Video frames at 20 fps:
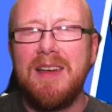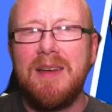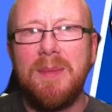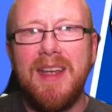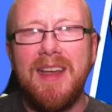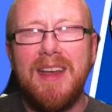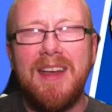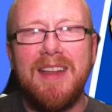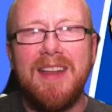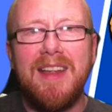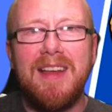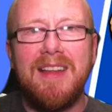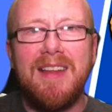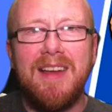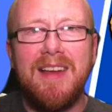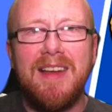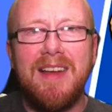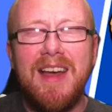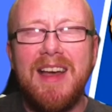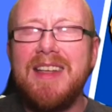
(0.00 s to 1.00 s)
But, yeah, mm.
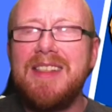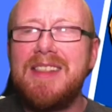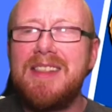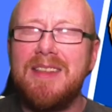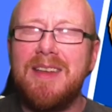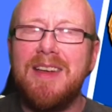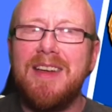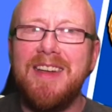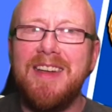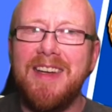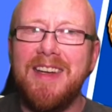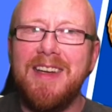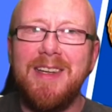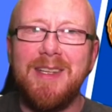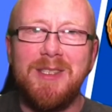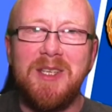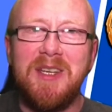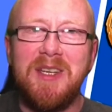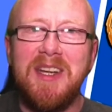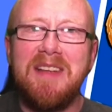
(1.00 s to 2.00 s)
that, that is an, an
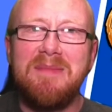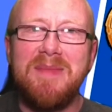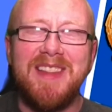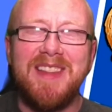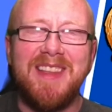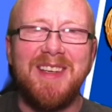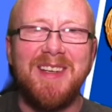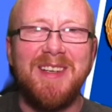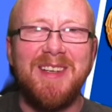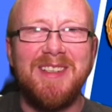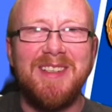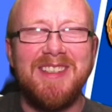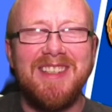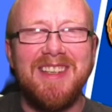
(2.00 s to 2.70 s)
achievement though.